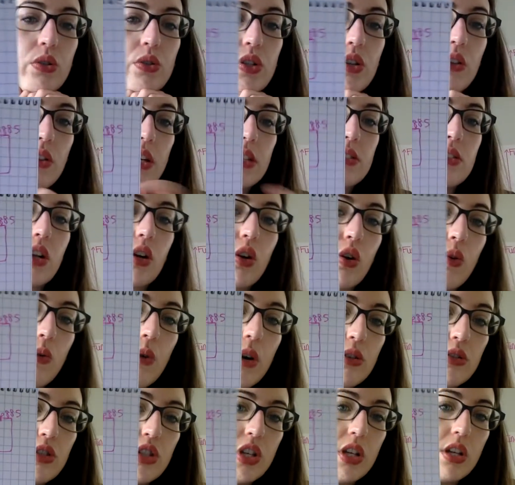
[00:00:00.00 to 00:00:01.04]
So that's our
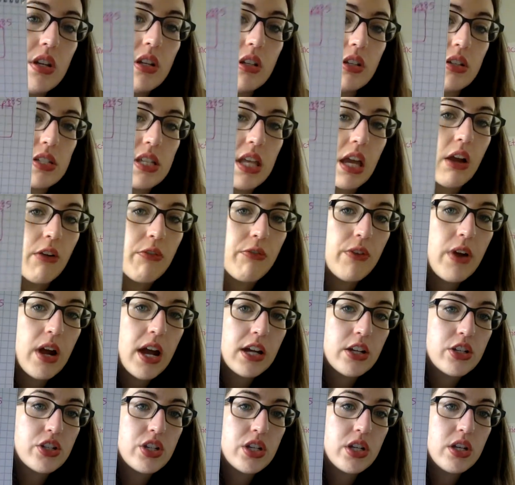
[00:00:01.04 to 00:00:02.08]
quotient. Looks like a
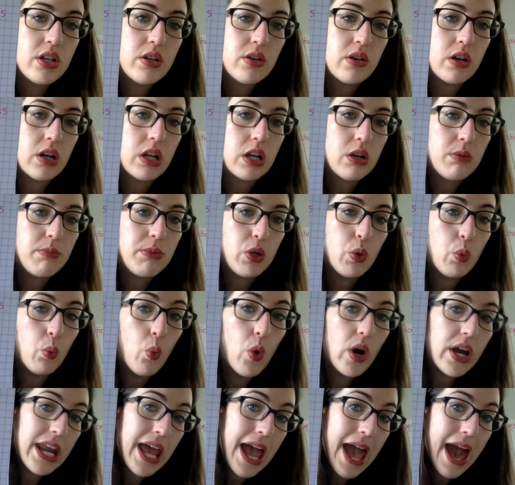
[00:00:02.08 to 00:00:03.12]
fraction, or it could be
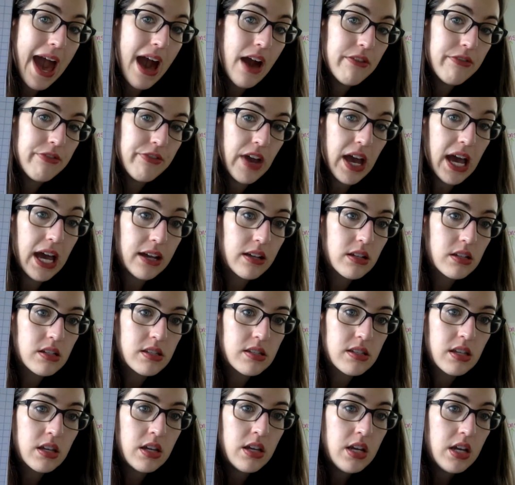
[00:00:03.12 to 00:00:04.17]
1/2
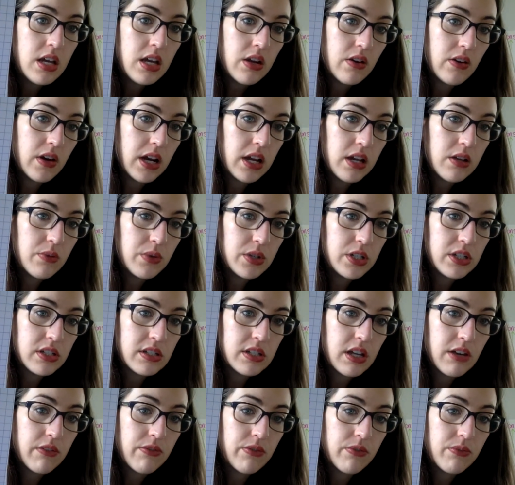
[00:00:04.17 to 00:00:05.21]
x, right? We
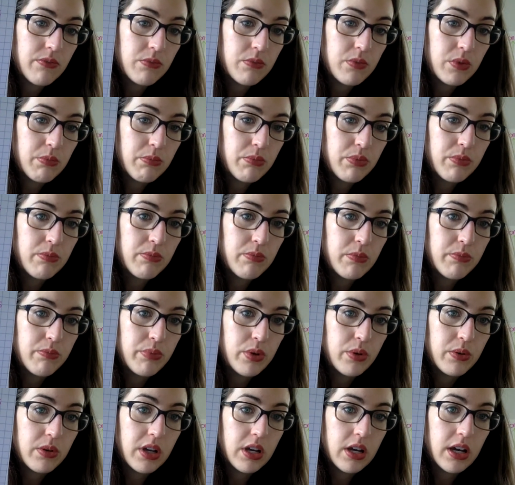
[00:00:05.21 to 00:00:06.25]

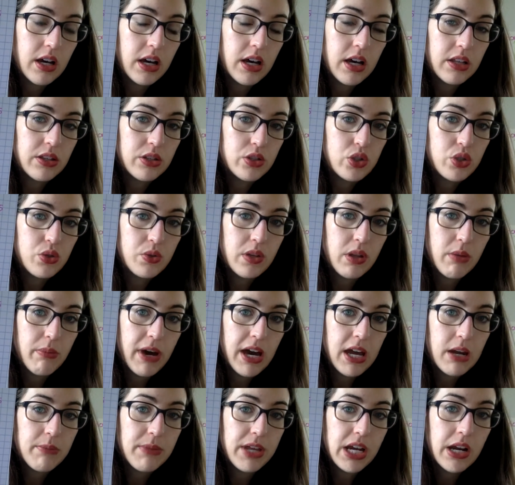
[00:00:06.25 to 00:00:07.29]
put the 2 in the
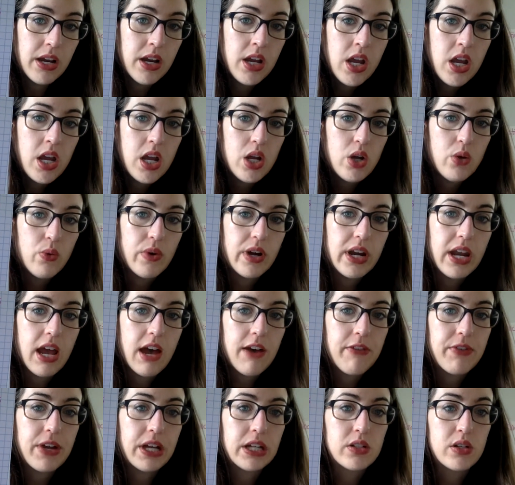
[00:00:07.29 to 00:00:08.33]
bottom there.
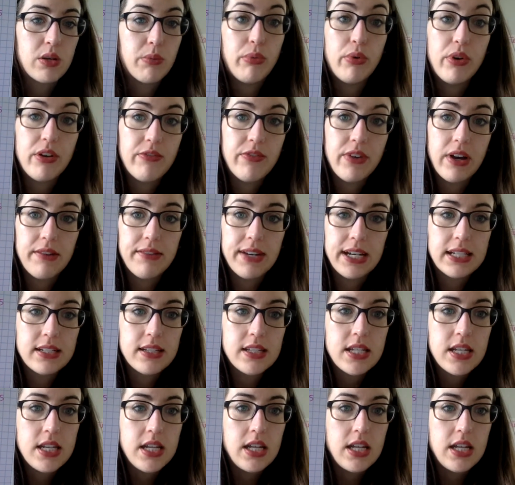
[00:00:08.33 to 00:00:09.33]
1/2 x or 0.5x.